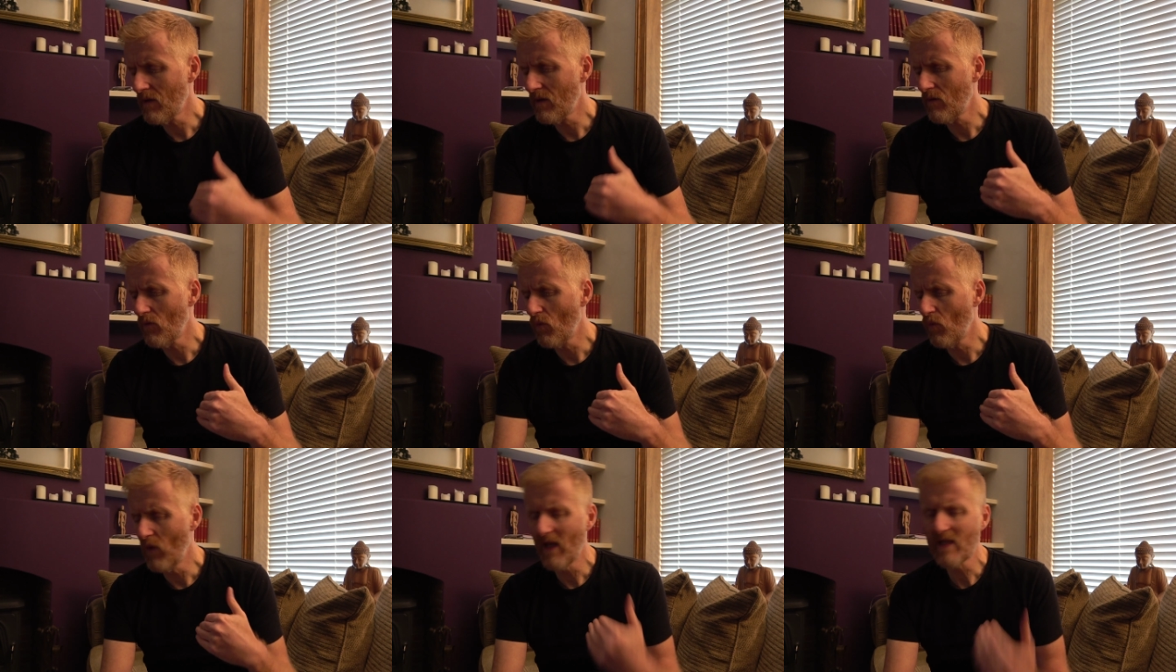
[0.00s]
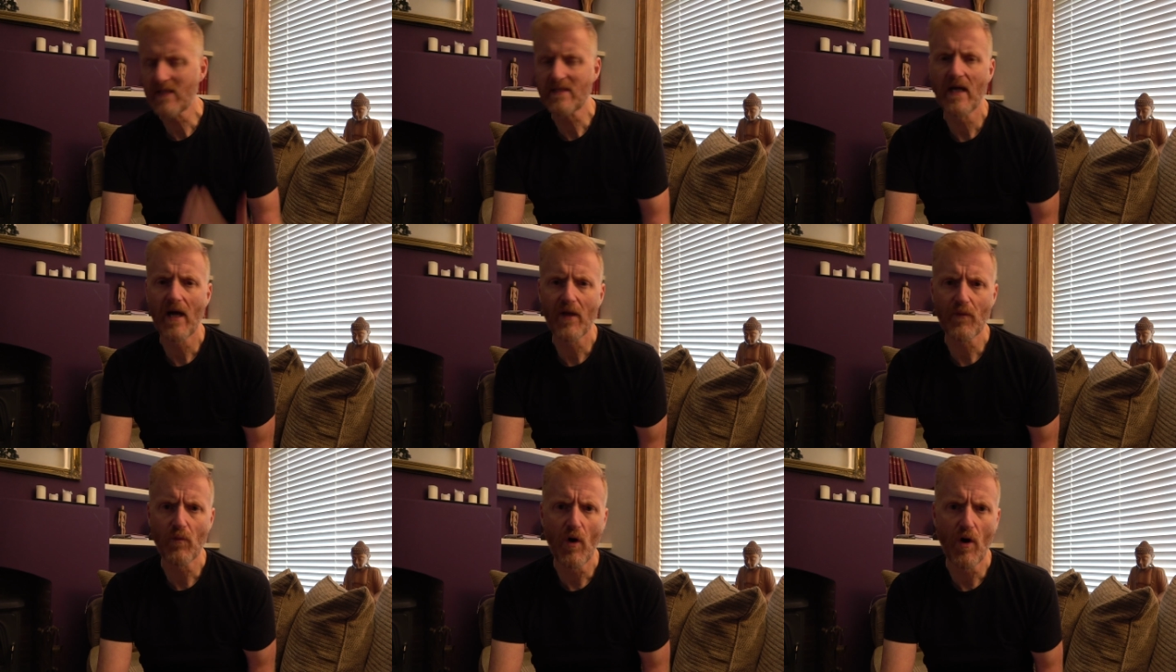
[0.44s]
When I
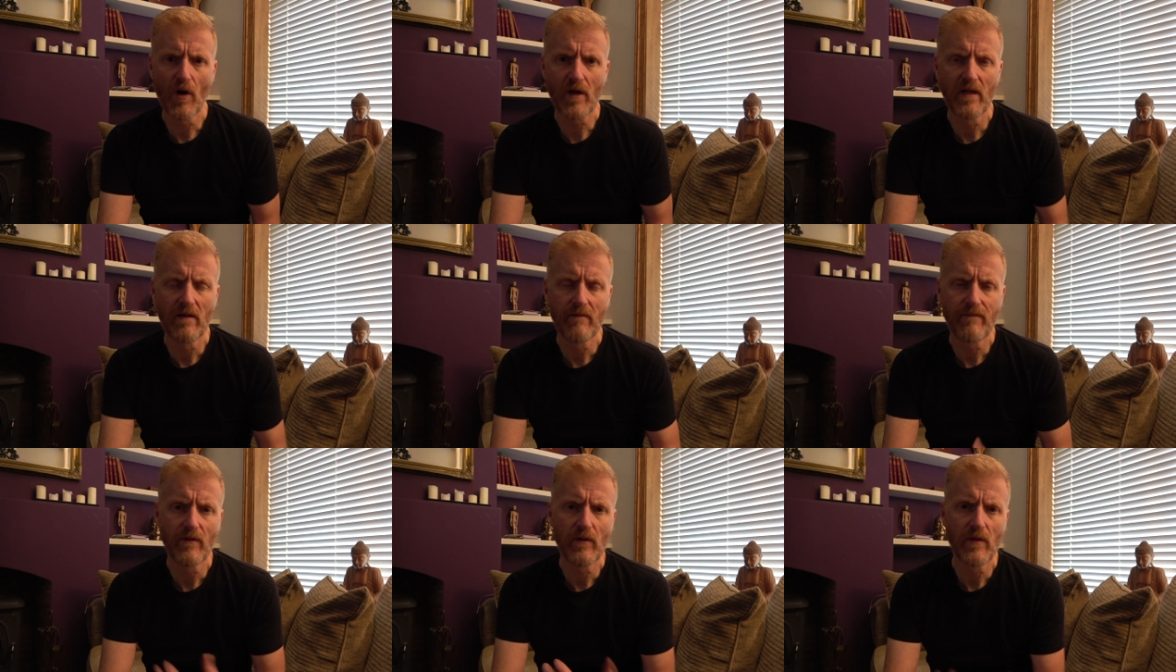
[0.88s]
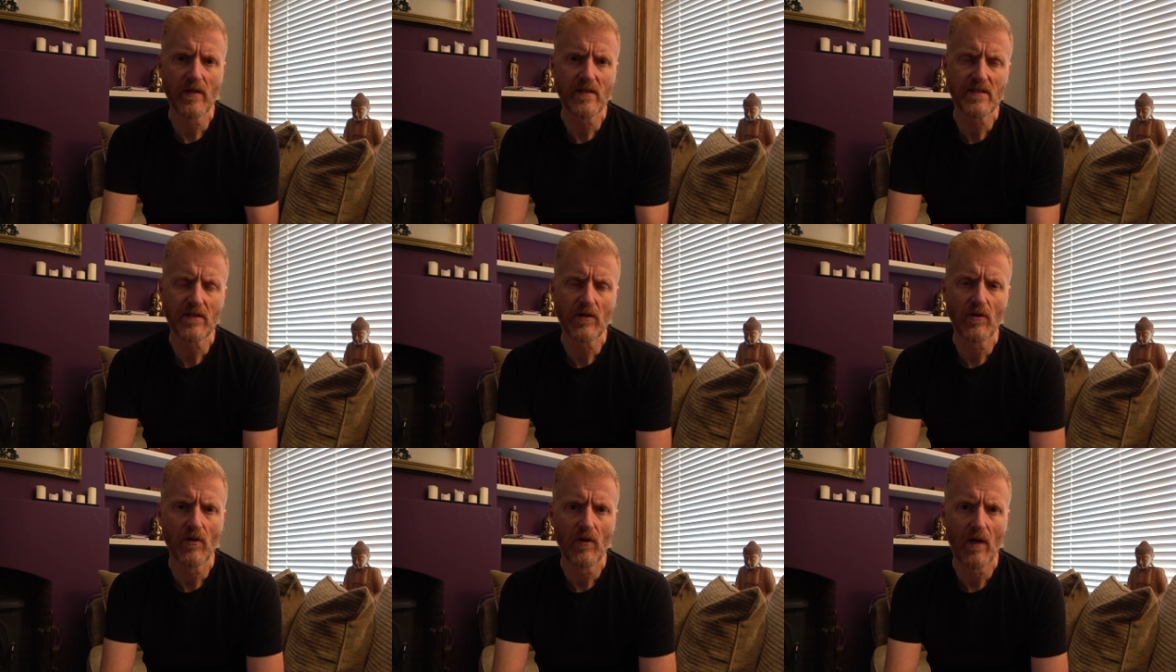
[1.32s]
started walking a few years
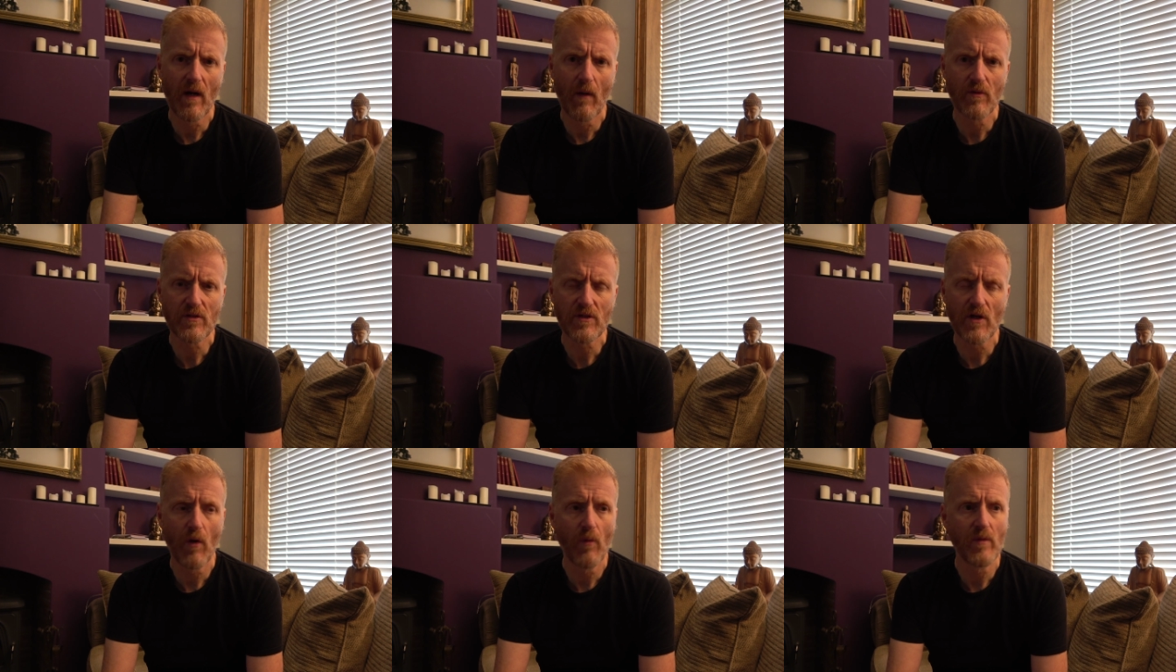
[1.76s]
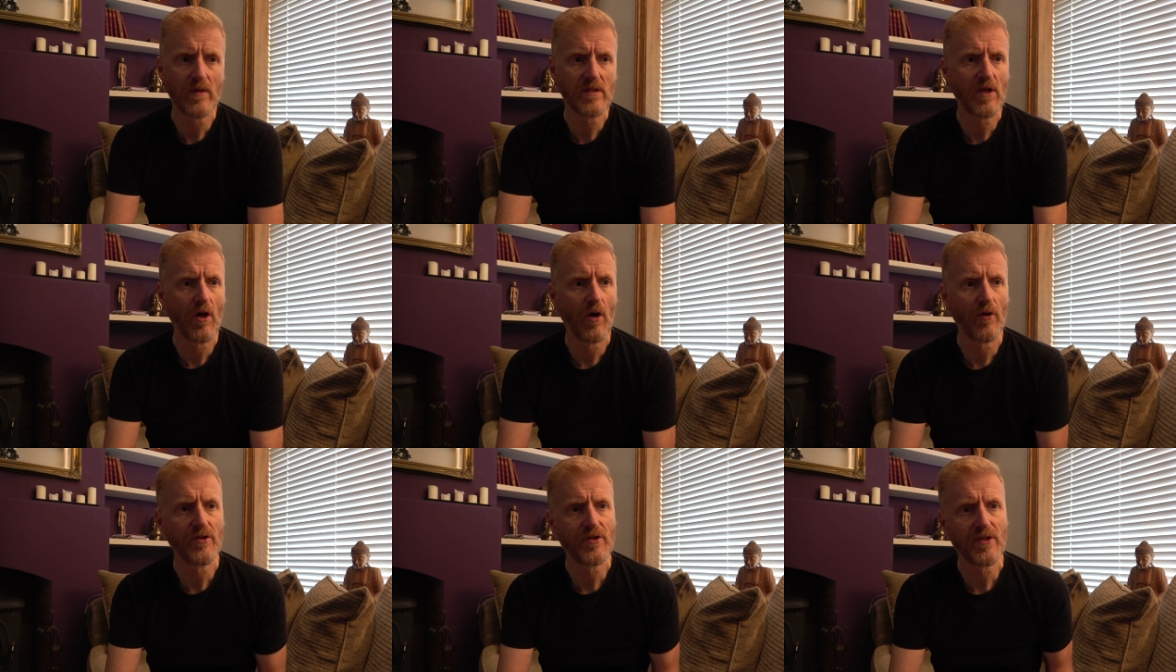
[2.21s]
ago, I was always
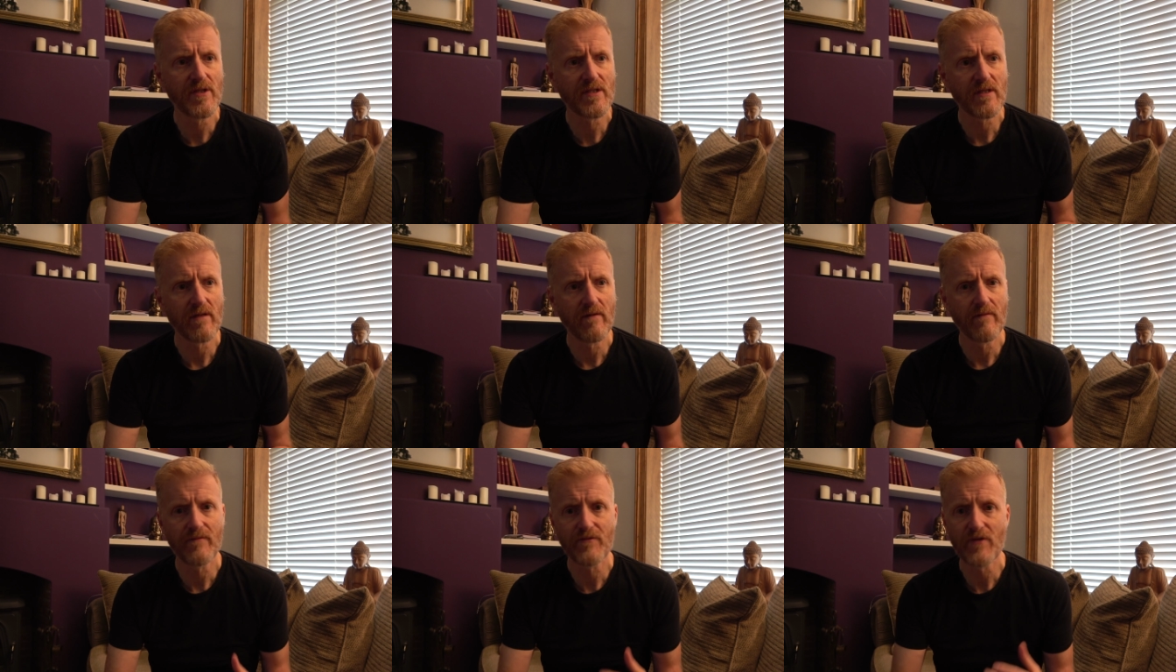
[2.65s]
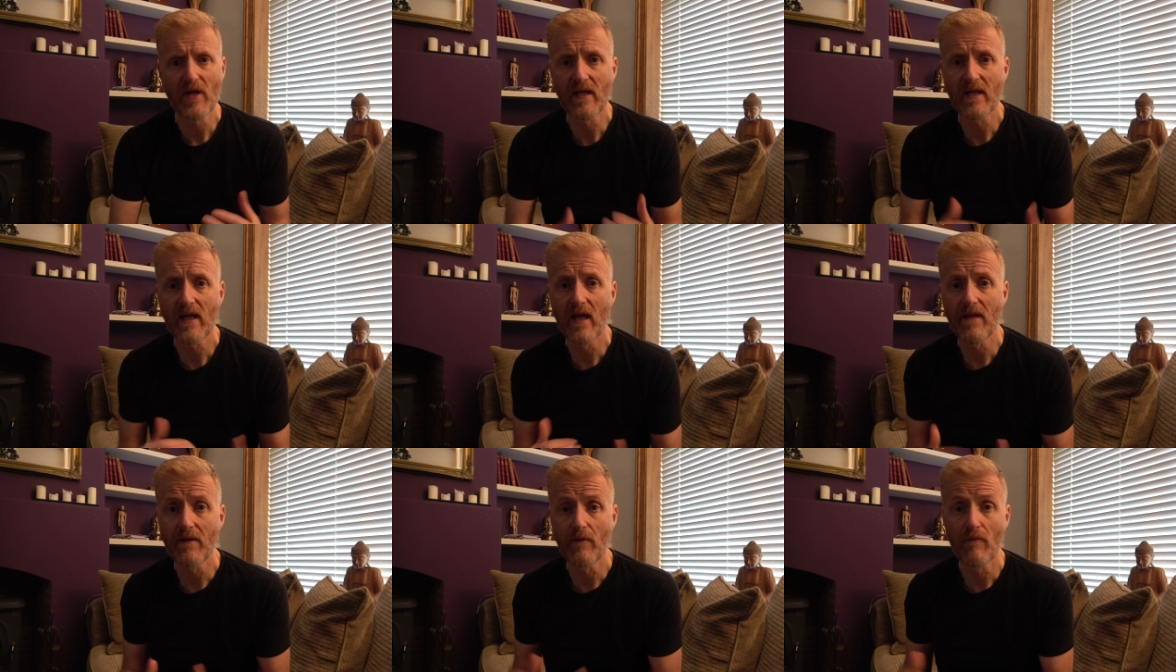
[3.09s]
conscious of trying
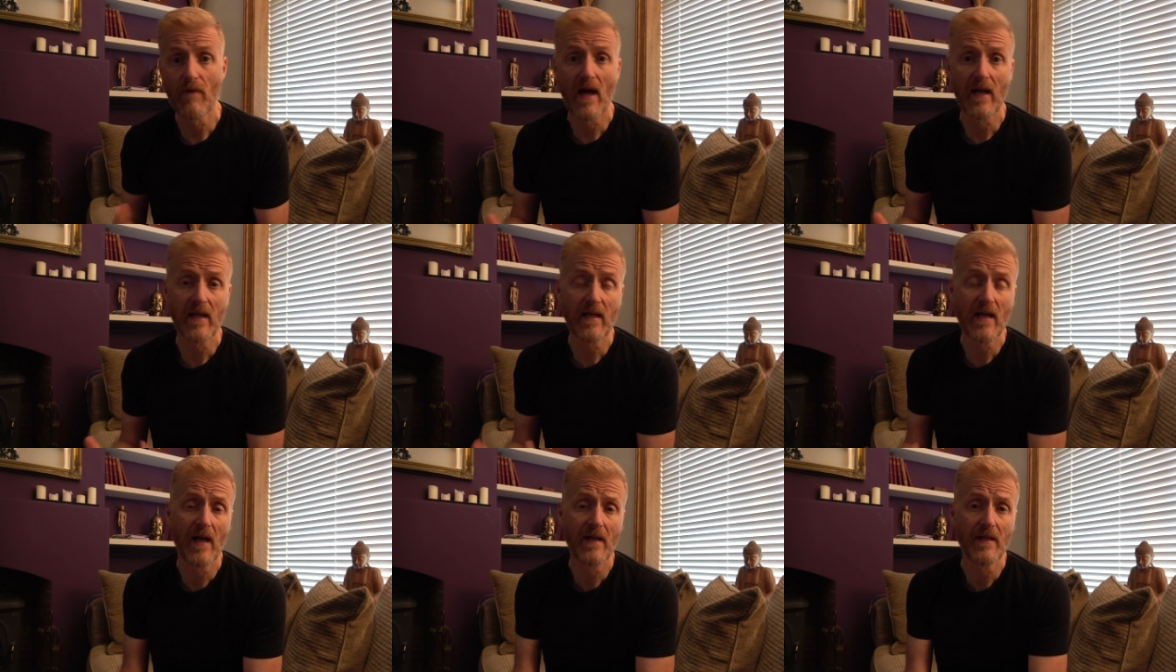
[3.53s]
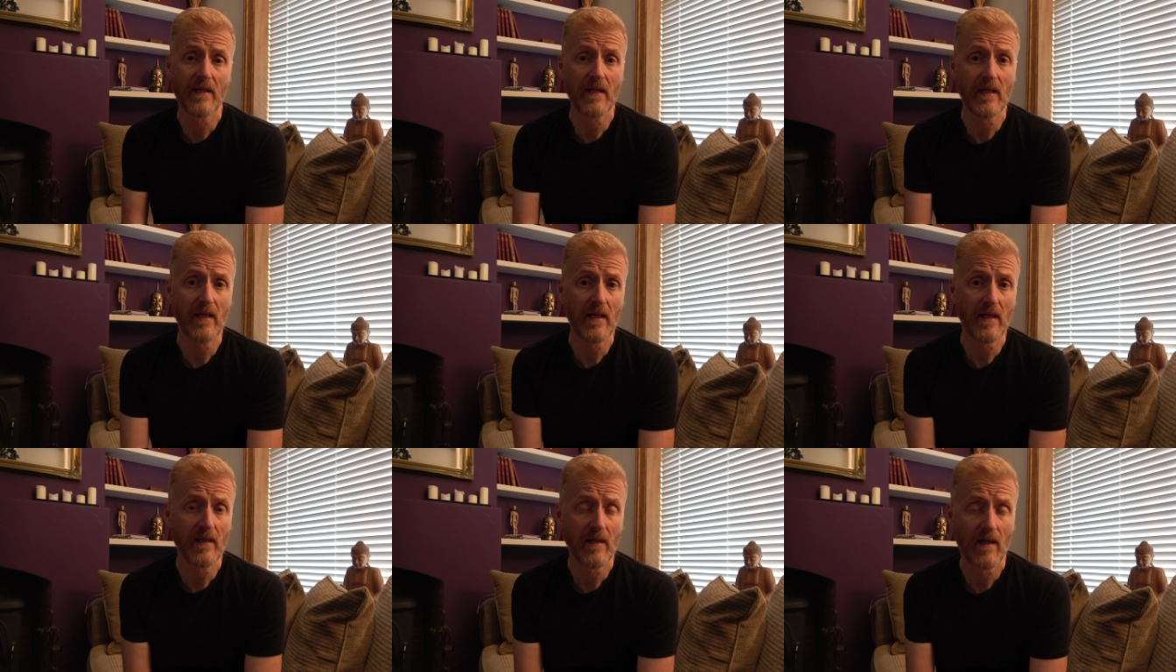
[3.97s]
to get the right kind of
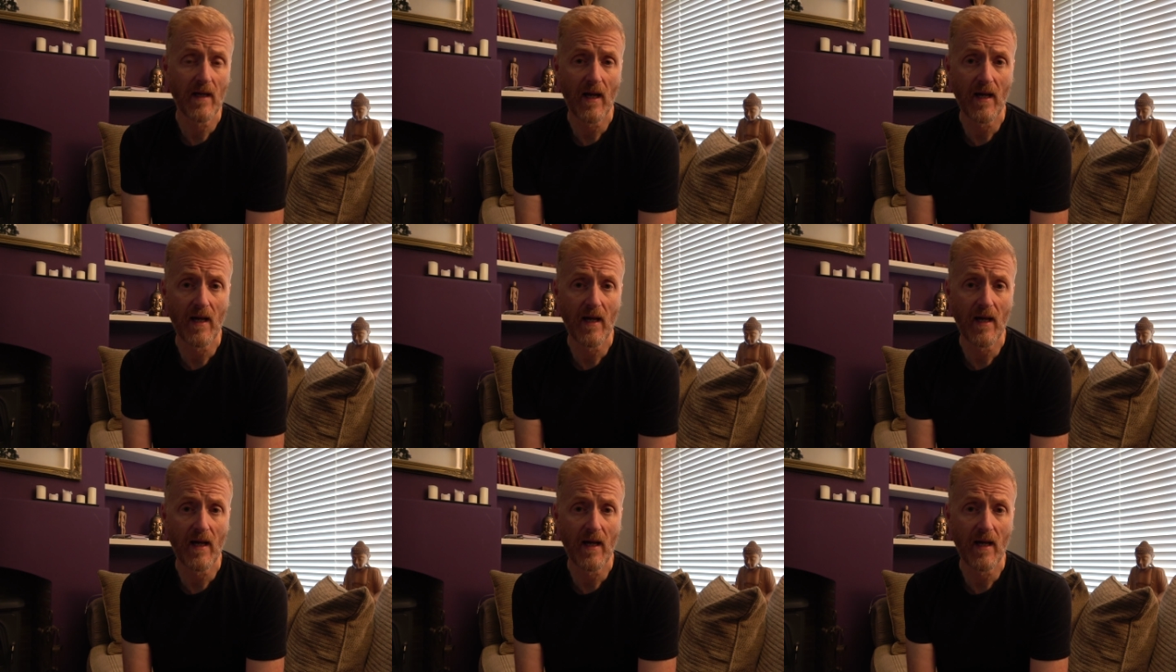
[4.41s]
gear.